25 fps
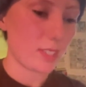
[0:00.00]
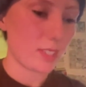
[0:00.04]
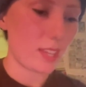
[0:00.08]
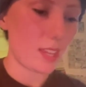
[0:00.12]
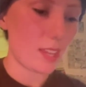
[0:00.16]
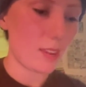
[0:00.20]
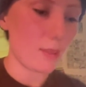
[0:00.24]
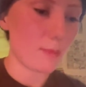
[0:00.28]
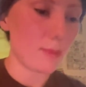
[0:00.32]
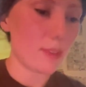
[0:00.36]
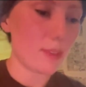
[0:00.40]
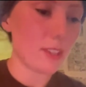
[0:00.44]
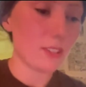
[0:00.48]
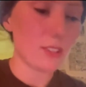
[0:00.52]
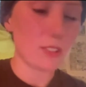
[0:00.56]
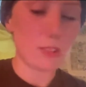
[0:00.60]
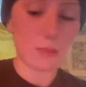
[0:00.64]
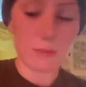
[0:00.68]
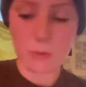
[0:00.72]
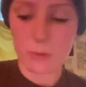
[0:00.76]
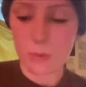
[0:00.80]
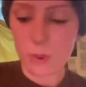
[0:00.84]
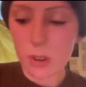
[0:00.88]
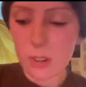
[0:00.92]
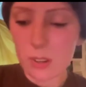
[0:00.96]
image
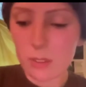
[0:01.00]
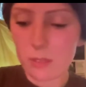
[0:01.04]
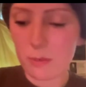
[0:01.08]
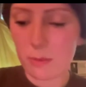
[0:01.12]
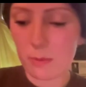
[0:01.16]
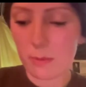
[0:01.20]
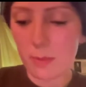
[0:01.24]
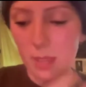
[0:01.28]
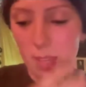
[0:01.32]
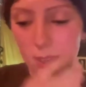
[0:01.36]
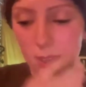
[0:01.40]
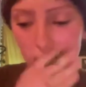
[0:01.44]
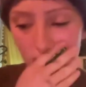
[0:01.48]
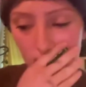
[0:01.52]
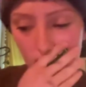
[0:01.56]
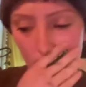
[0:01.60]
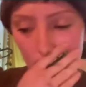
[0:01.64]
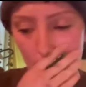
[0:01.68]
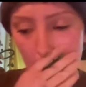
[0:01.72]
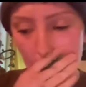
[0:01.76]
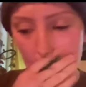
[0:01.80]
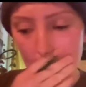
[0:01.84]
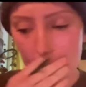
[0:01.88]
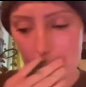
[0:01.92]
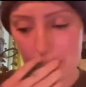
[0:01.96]
in front of me.
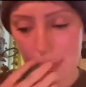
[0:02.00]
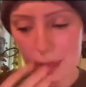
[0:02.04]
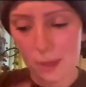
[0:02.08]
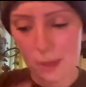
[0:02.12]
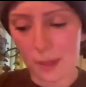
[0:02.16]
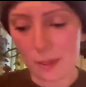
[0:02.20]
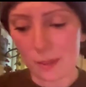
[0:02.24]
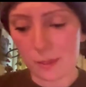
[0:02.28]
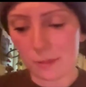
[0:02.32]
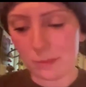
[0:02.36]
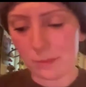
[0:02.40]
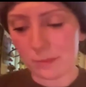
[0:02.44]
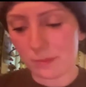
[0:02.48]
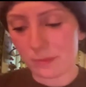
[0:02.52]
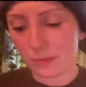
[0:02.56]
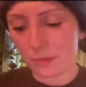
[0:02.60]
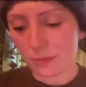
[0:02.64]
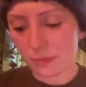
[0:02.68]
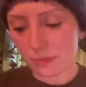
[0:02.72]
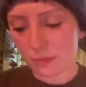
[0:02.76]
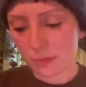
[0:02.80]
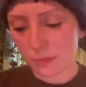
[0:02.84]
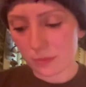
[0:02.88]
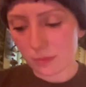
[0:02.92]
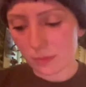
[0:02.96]
Um,
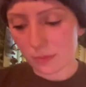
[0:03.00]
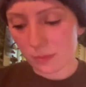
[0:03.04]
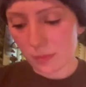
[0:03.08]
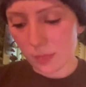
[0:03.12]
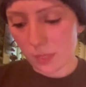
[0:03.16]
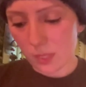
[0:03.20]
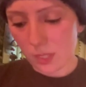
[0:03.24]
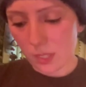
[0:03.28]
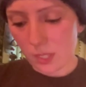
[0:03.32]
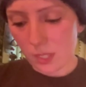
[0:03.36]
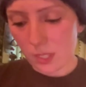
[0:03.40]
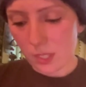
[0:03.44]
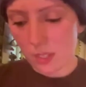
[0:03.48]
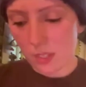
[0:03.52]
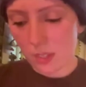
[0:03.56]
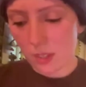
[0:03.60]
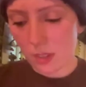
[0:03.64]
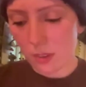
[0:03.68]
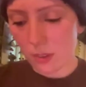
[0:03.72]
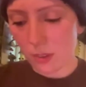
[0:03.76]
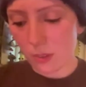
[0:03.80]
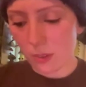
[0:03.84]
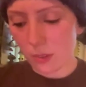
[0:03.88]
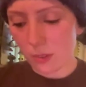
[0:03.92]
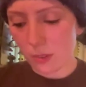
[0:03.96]

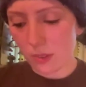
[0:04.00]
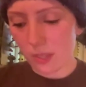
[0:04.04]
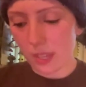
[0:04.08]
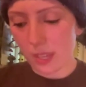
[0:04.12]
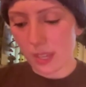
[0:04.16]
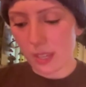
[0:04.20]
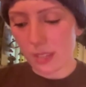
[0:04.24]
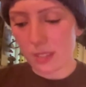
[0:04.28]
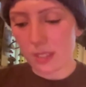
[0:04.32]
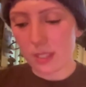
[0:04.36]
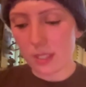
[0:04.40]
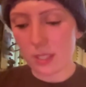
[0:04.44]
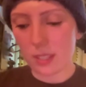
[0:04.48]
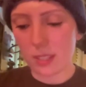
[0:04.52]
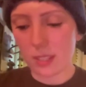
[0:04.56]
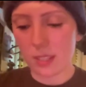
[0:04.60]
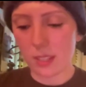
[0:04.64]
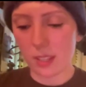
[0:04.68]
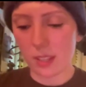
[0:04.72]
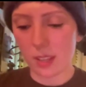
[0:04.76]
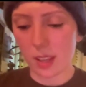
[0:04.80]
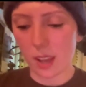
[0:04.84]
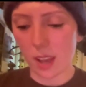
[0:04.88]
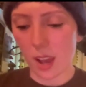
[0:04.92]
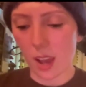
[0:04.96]
like
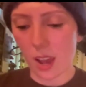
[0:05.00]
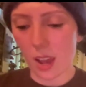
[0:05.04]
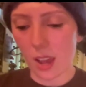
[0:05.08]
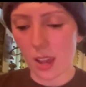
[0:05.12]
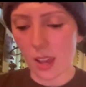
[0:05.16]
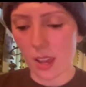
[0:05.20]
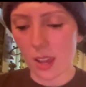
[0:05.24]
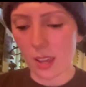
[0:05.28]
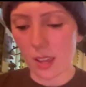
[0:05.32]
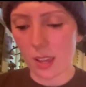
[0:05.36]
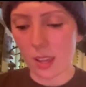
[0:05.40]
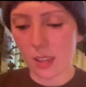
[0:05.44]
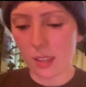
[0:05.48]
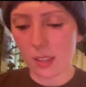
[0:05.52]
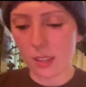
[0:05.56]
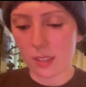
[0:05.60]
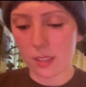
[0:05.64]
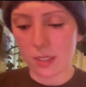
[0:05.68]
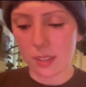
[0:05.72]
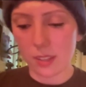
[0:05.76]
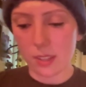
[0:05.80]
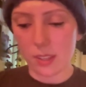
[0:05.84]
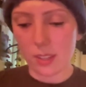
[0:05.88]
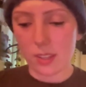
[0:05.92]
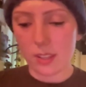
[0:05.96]
I
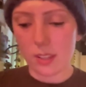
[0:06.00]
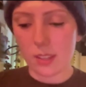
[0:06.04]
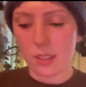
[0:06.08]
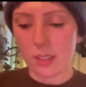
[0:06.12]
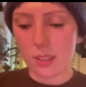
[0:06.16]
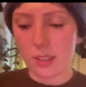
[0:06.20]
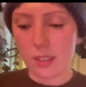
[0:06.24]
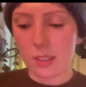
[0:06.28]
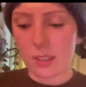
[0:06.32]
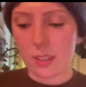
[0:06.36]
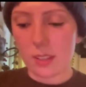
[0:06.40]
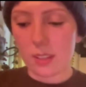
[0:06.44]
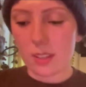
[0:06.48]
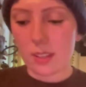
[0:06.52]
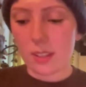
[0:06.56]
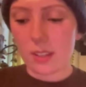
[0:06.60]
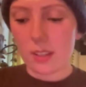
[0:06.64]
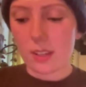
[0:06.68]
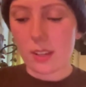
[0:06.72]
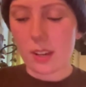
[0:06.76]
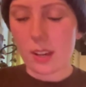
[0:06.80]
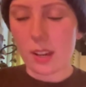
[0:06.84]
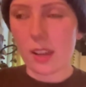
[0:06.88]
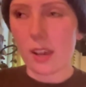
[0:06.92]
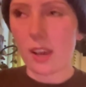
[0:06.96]

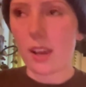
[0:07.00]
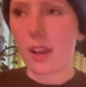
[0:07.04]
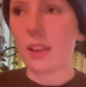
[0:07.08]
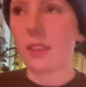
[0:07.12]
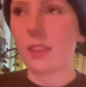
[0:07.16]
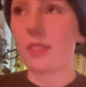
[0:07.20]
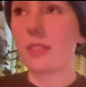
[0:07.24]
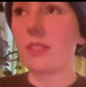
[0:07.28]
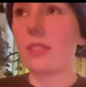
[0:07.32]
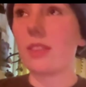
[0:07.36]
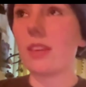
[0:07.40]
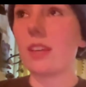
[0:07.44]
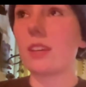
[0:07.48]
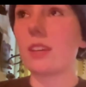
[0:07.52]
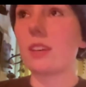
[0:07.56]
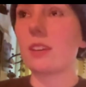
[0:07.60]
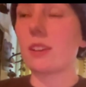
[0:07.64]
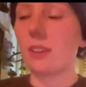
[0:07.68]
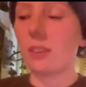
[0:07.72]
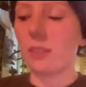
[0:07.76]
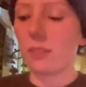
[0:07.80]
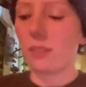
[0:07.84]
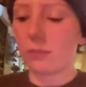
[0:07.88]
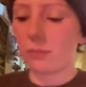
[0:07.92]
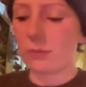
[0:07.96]
I think
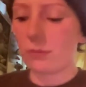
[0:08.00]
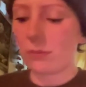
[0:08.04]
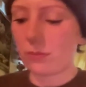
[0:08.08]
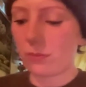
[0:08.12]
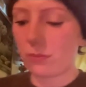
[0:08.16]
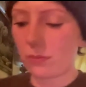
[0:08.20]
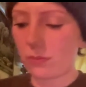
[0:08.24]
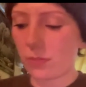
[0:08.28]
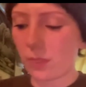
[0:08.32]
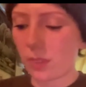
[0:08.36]
of